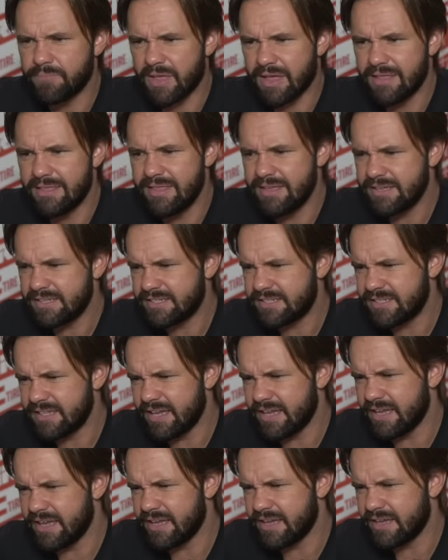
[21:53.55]
This
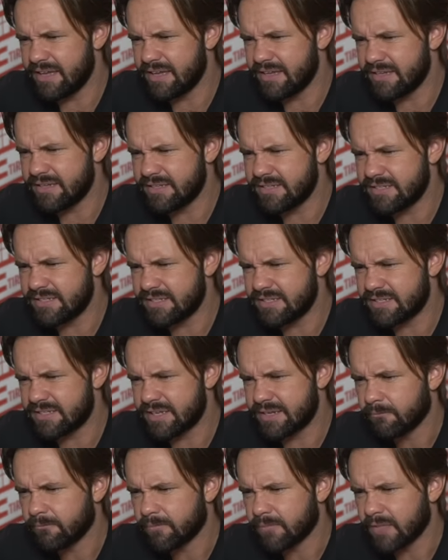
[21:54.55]

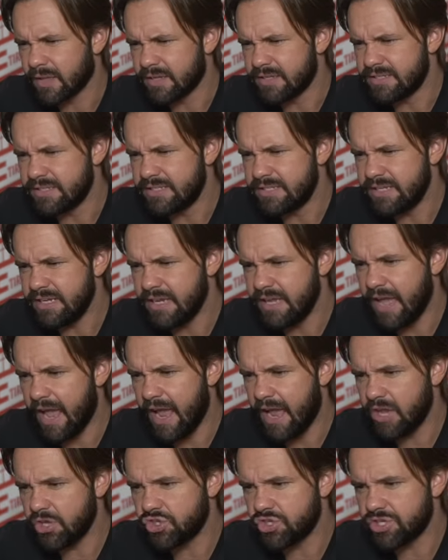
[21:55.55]
is
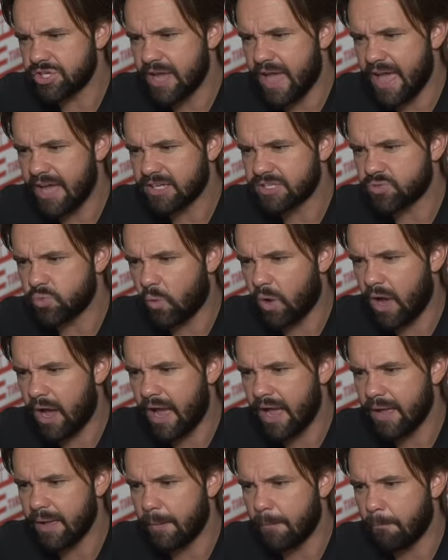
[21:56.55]

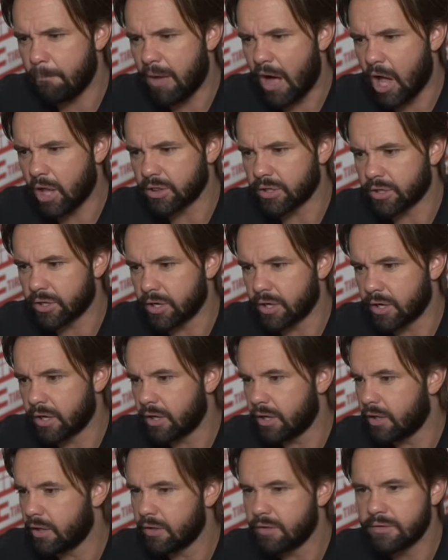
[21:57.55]
ZHXY Baller.
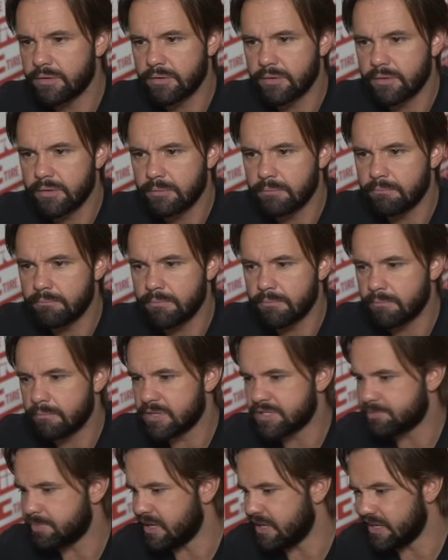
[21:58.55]

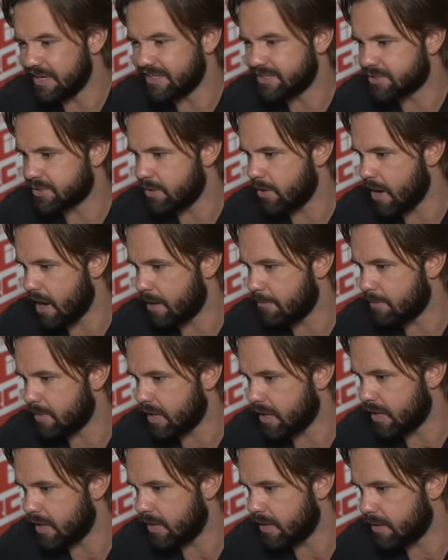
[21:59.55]
Must be an
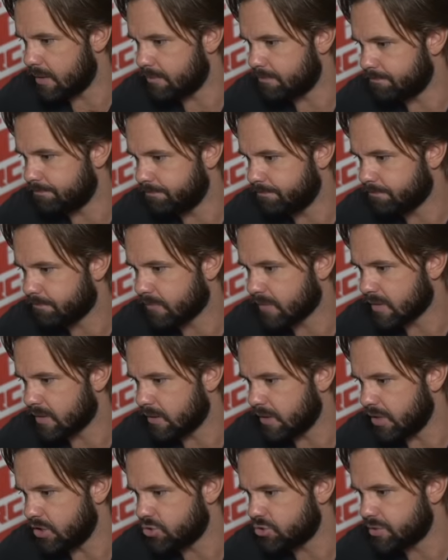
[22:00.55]
Instagram
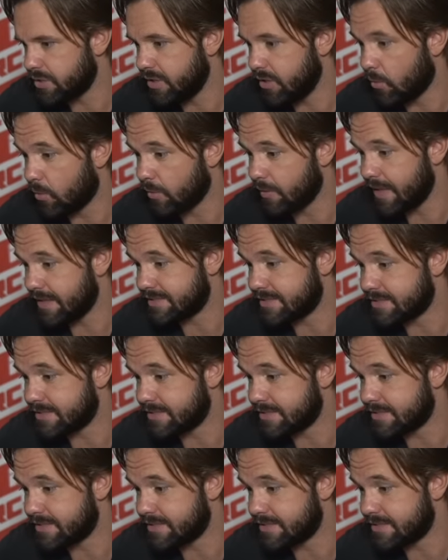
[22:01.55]
entry, or that's